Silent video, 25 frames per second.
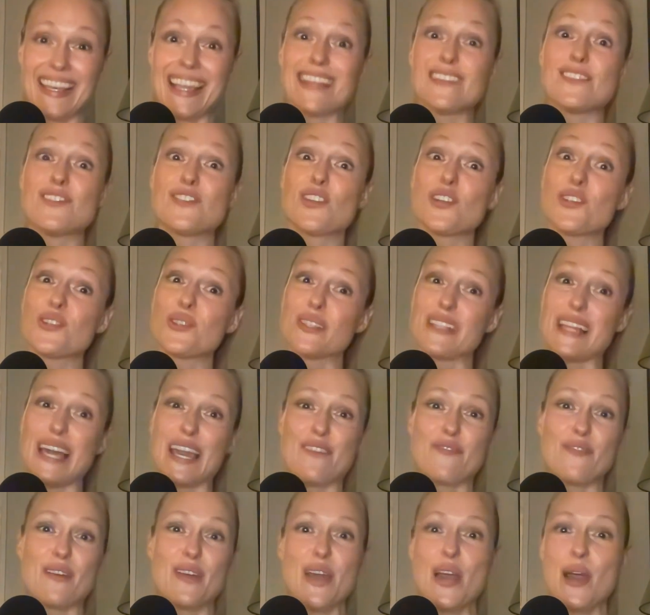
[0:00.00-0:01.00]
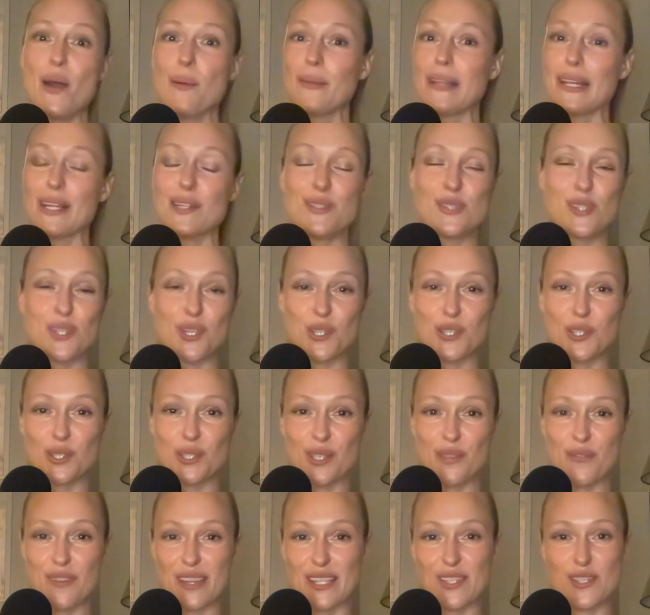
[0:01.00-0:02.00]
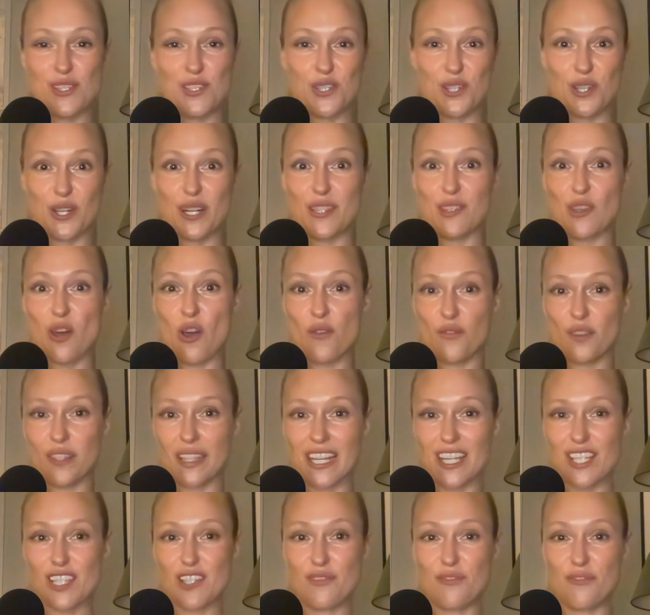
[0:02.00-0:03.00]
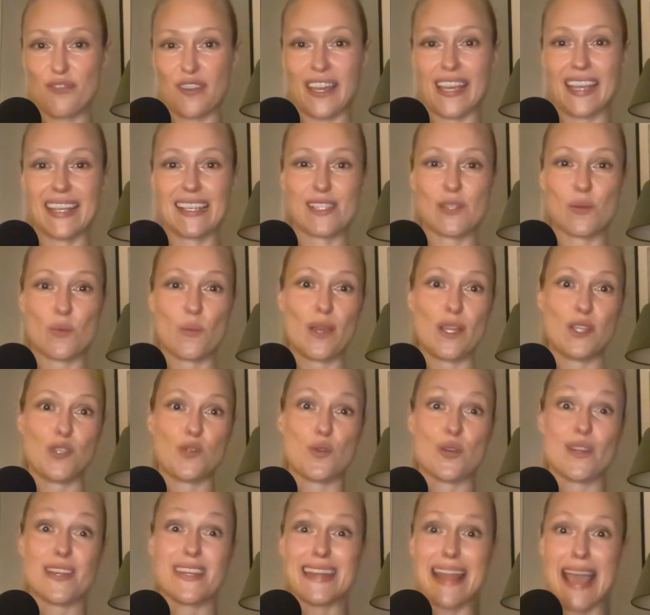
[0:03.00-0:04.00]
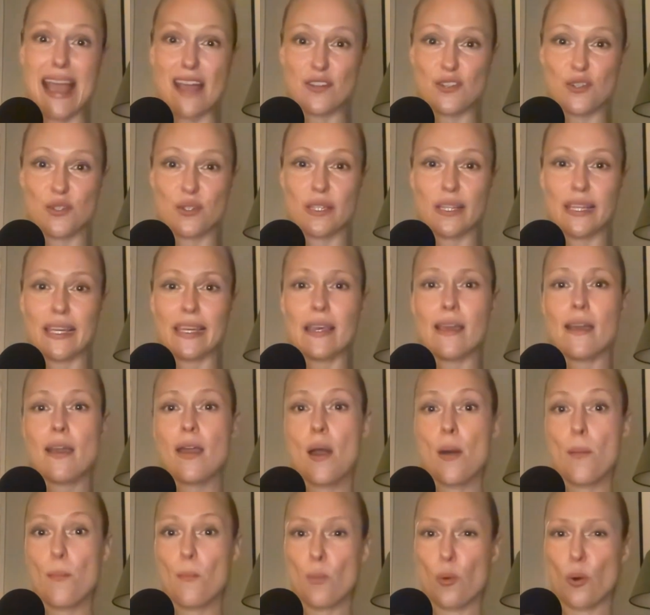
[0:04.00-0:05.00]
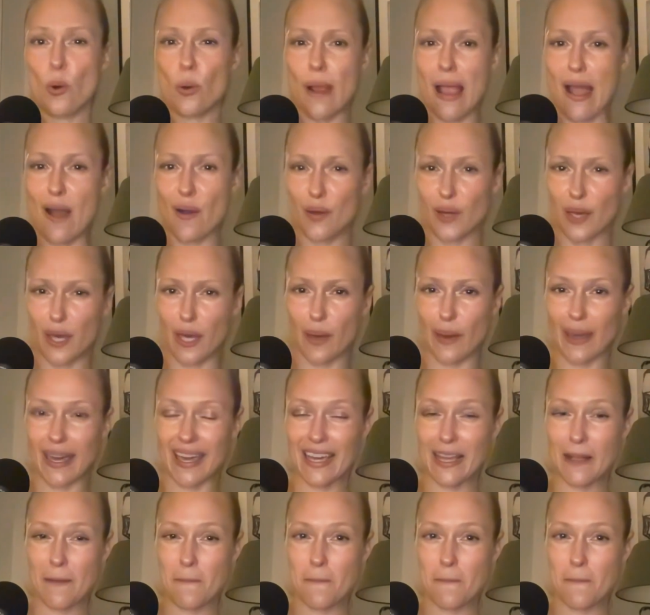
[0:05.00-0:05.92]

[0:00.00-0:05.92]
And social life, plan social events during the ovulation phase when you're naturally more outgoing.